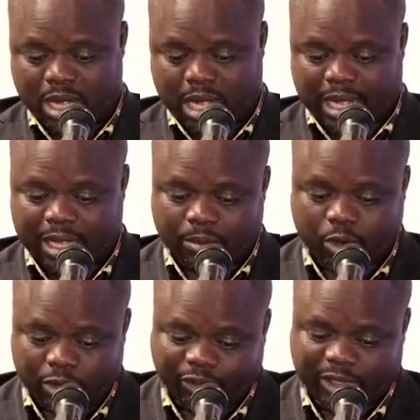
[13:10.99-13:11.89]
I am
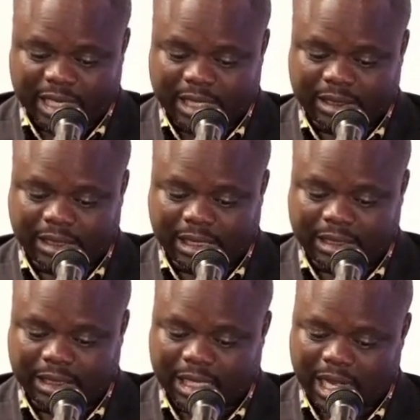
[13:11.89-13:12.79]
confident that the
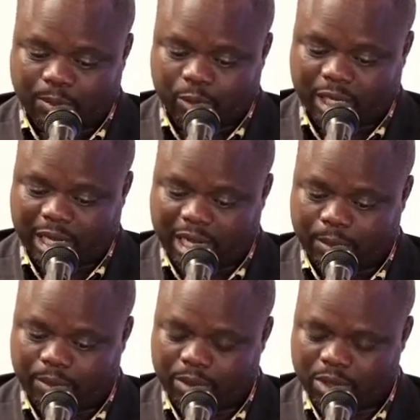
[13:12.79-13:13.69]
club will help
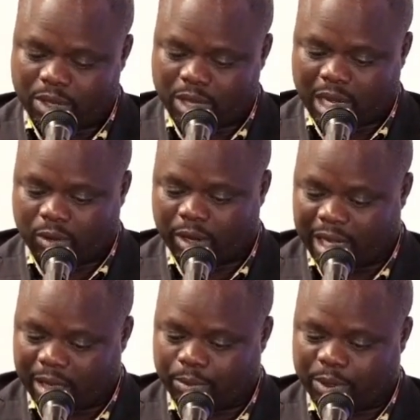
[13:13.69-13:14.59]
our
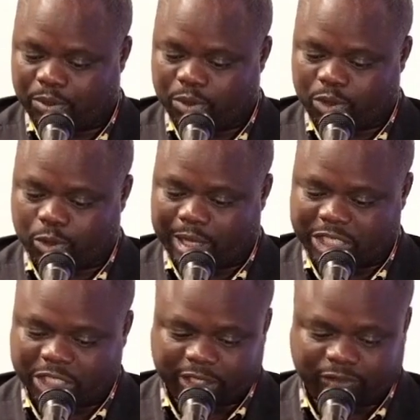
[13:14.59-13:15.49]
young people to
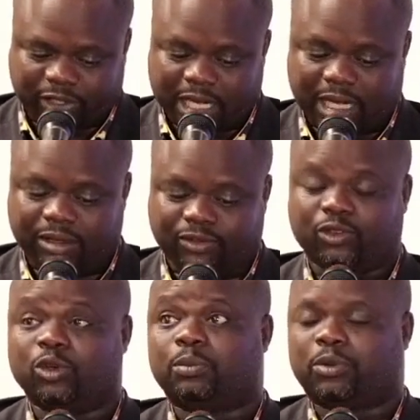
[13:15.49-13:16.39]
achieve their
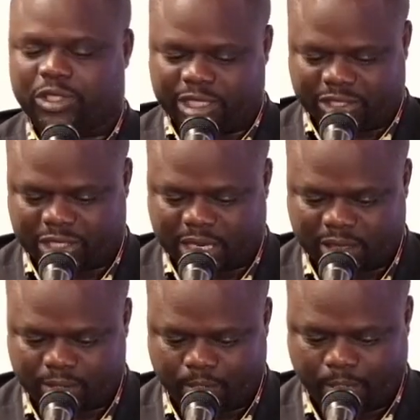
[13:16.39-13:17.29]
full potential.
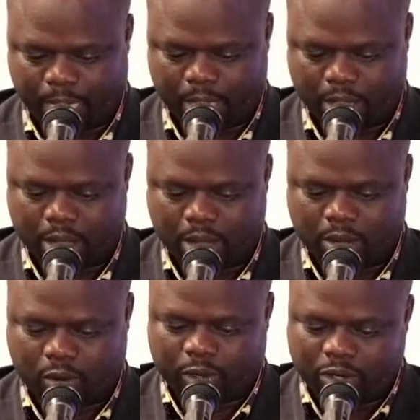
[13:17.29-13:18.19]

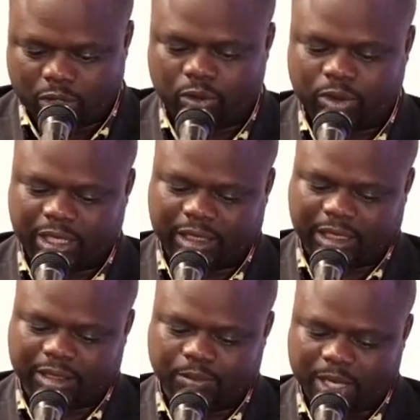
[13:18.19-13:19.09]
We know
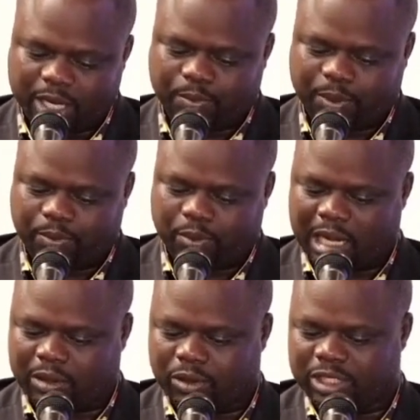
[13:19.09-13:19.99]
that many people are
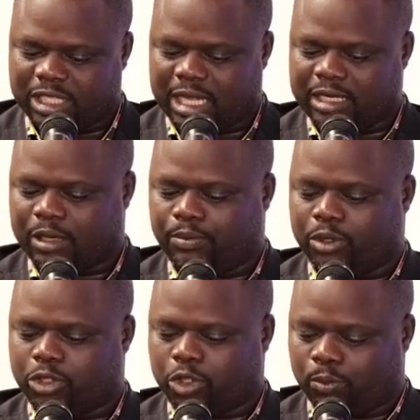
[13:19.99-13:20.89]
concerned
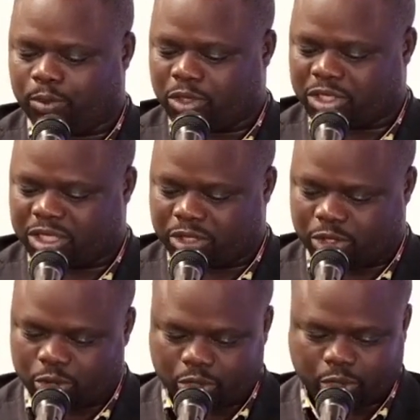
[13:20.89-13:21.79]
about job losses
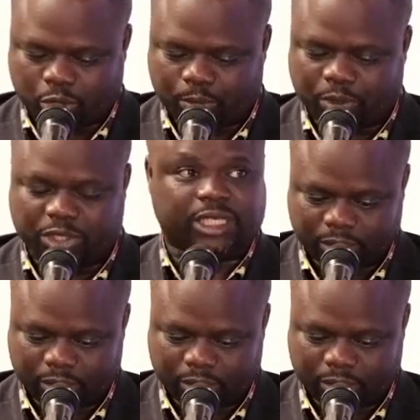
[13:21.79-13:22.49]
due to robotics.